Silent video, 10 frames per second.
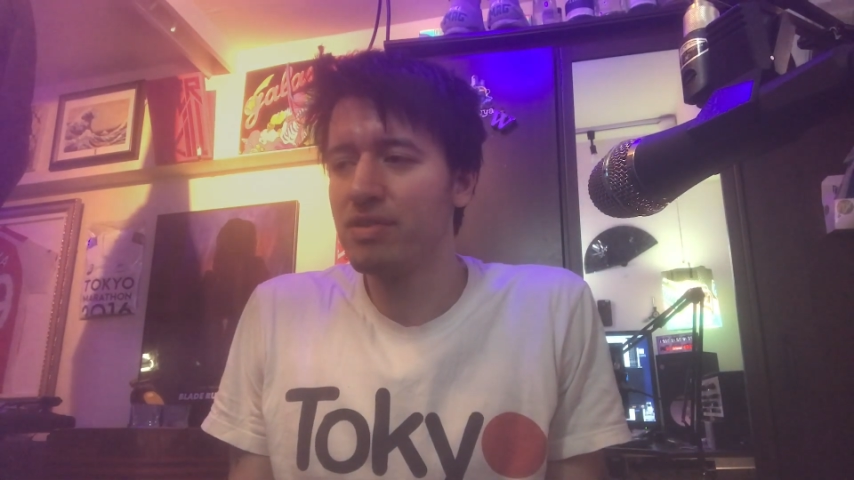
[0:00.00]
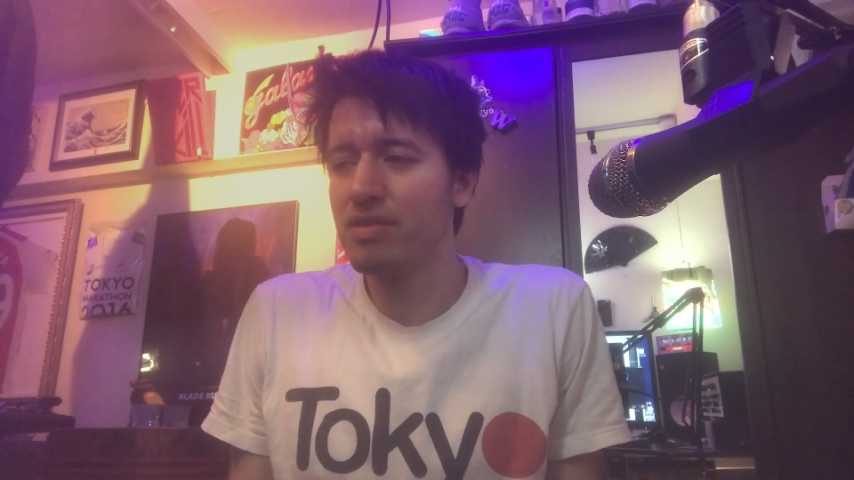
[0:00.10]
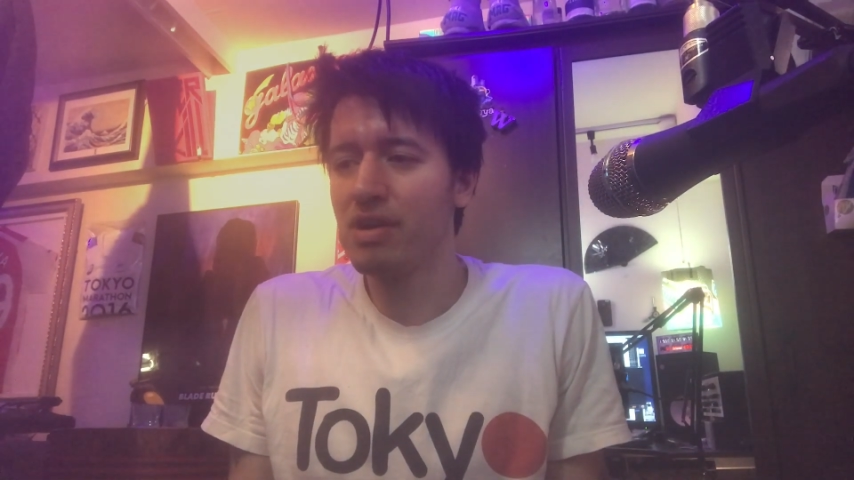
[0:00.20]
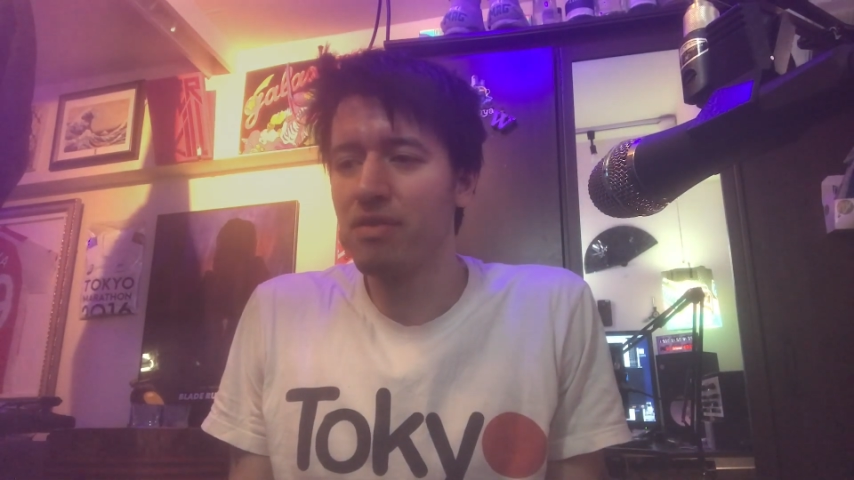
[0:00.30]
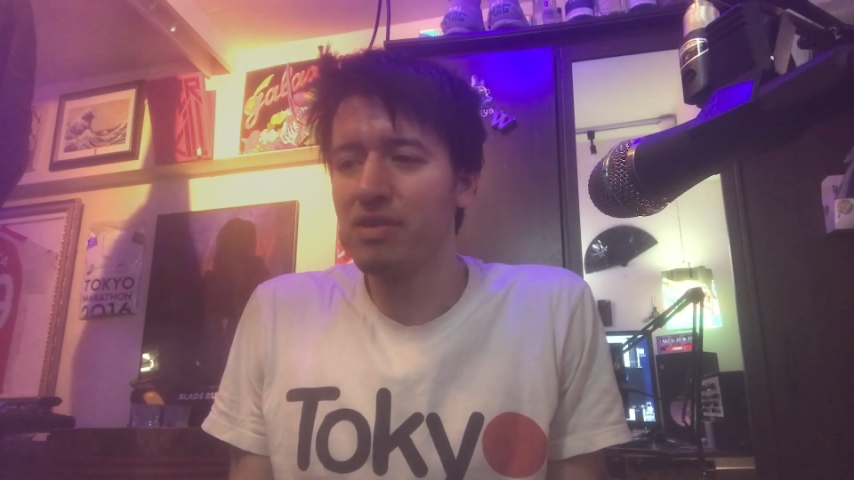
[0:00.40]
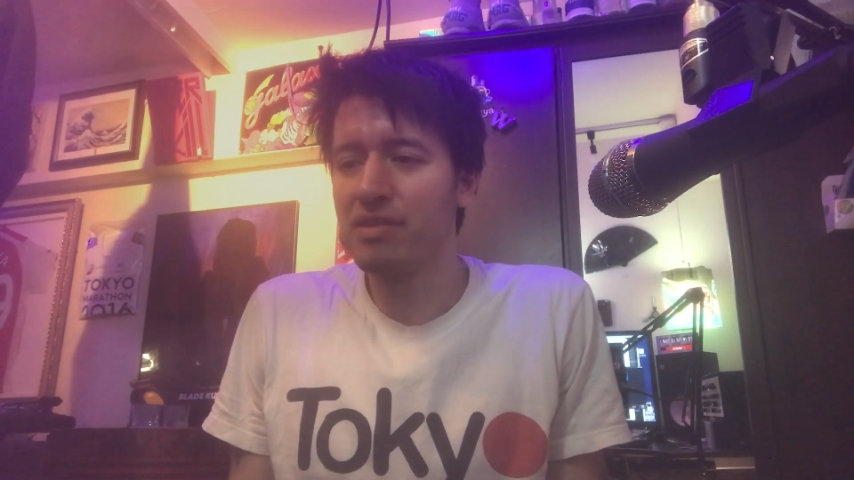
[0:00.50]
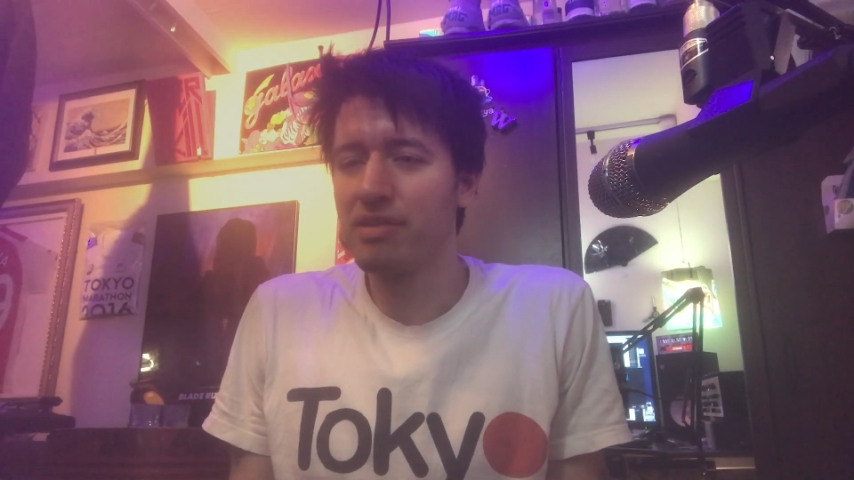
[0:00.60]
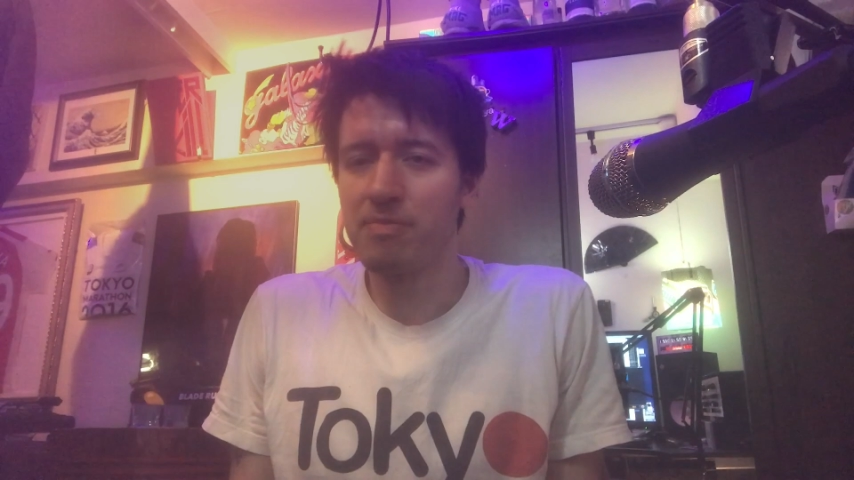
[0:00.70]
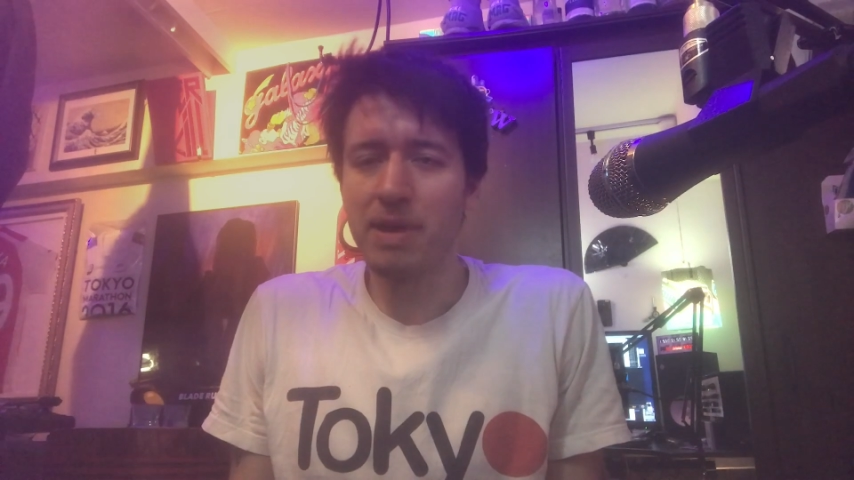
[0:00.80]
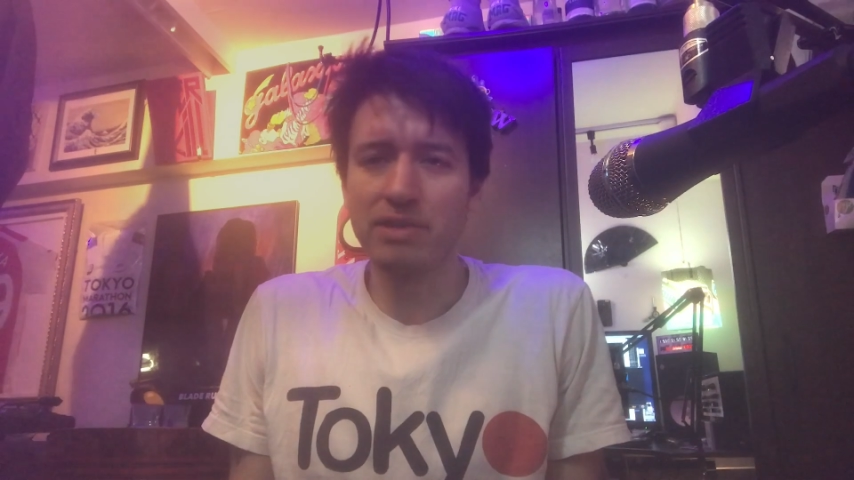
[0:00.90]
you can't really
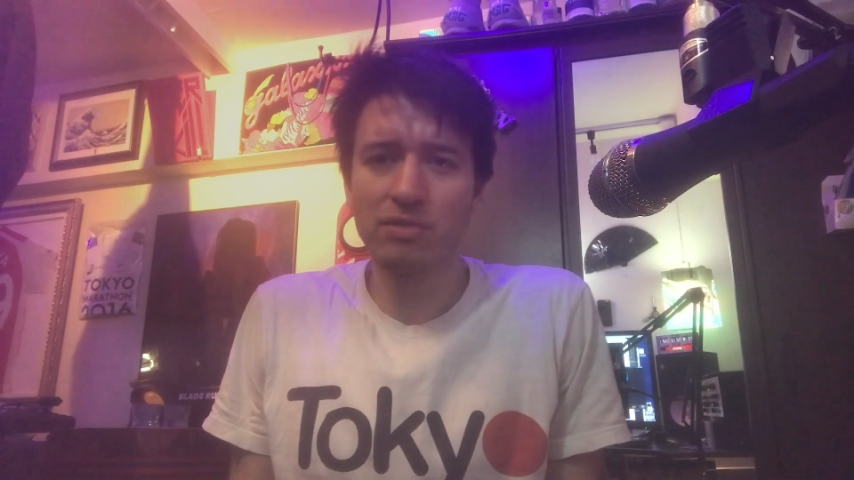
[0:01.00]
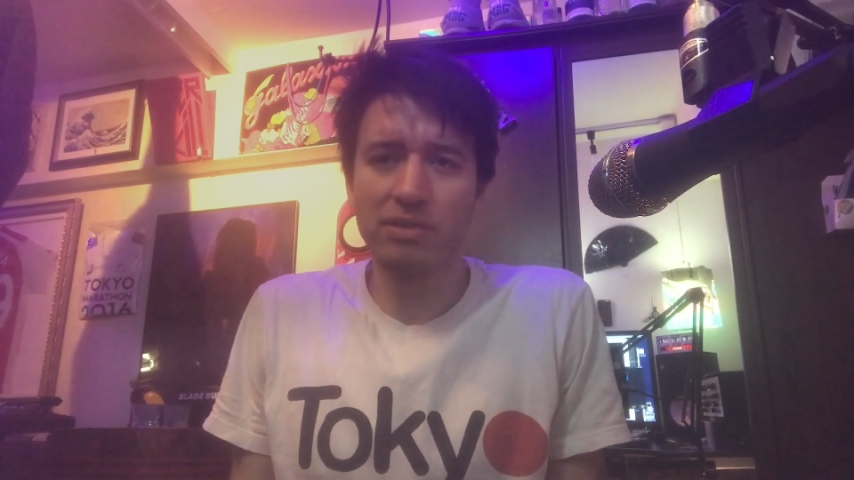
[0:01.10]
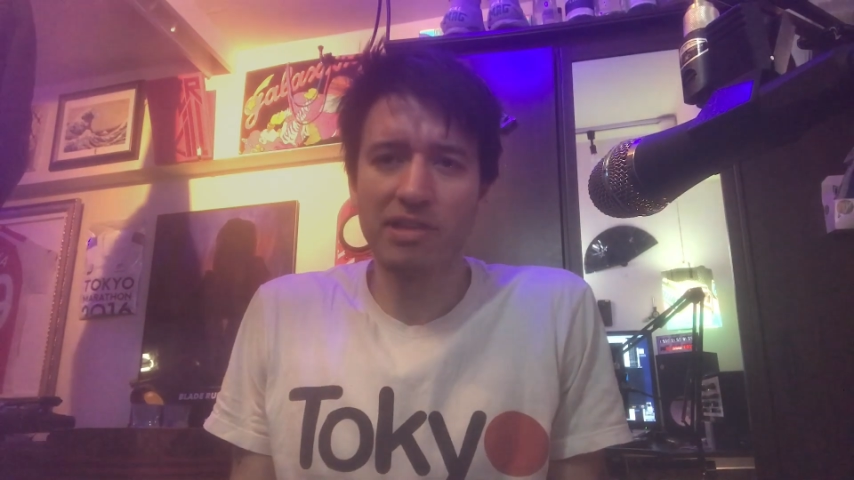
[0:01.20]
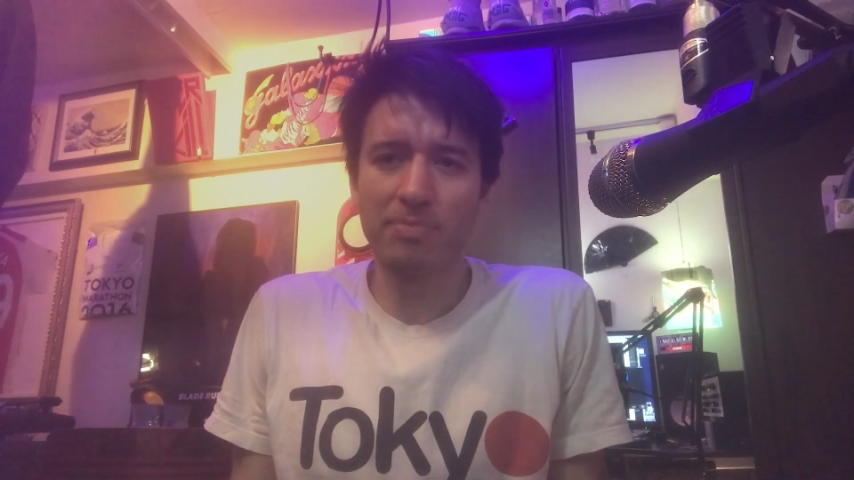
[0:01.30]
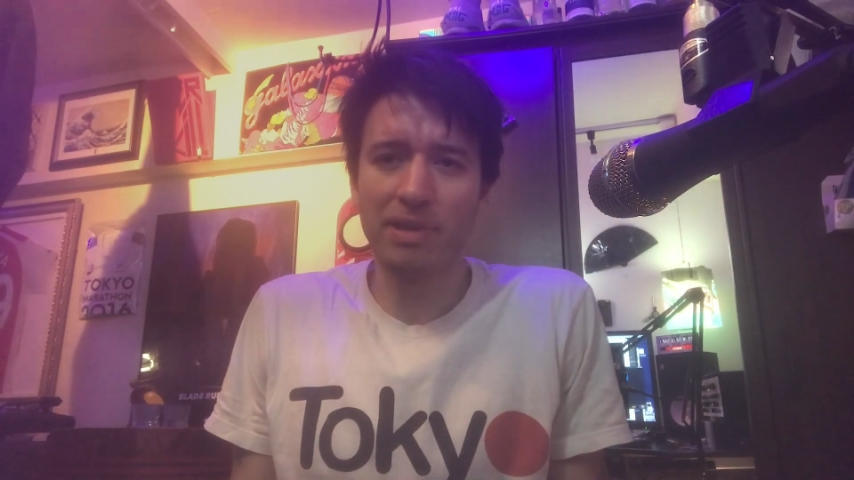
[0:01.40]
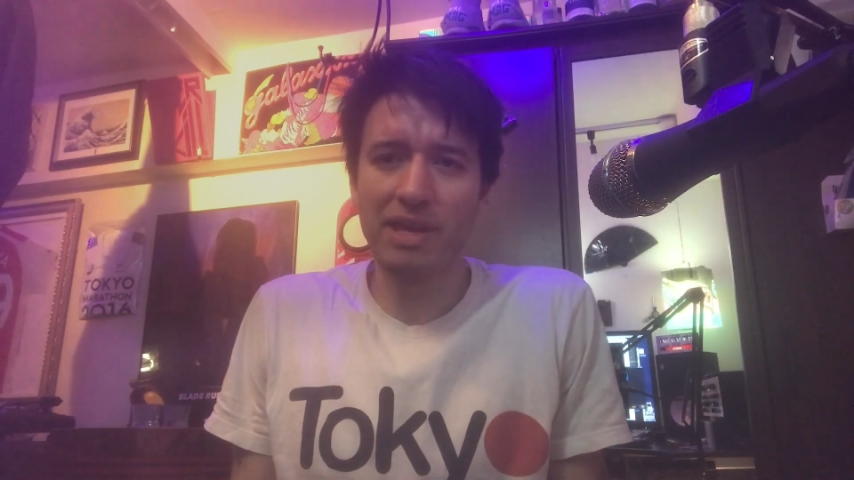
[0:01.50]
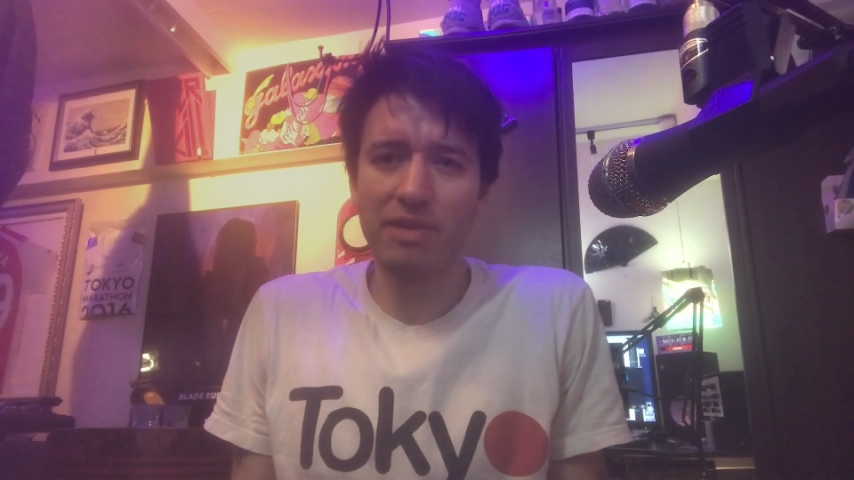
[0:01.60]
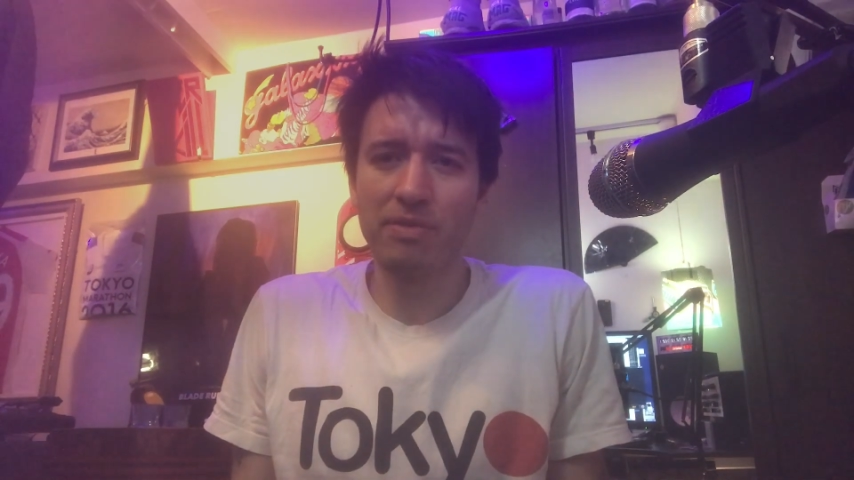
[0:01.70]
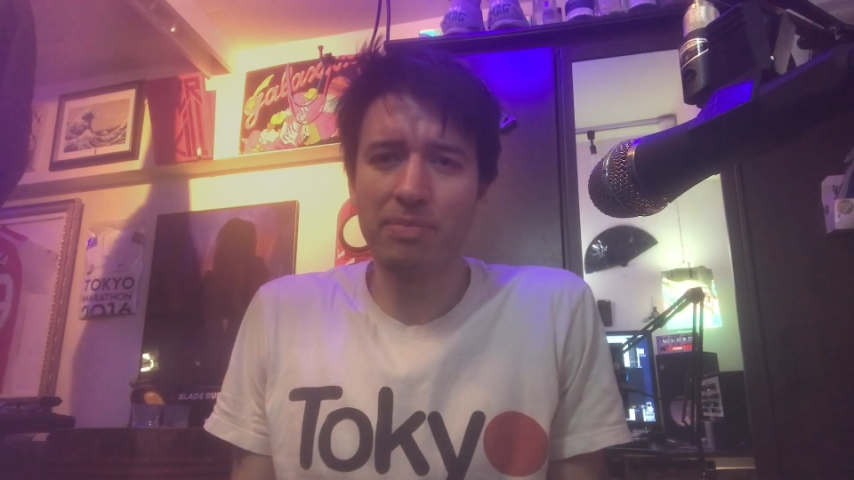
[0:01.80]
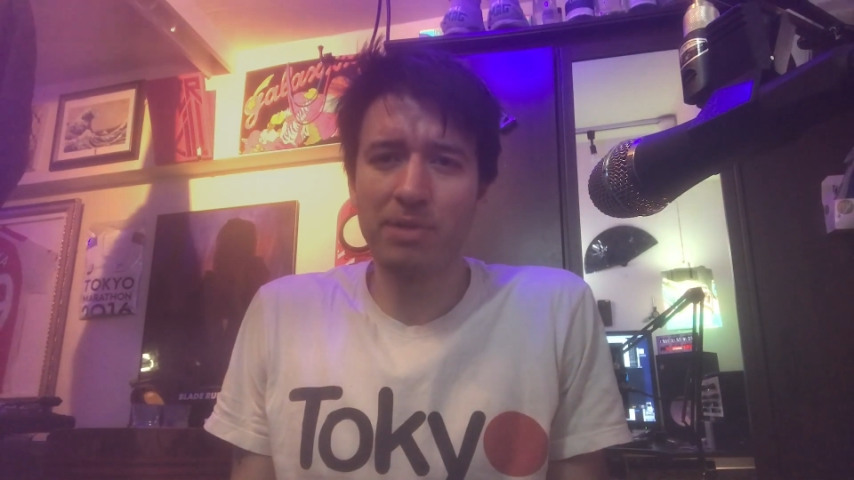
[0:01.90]
suspend your disbelief when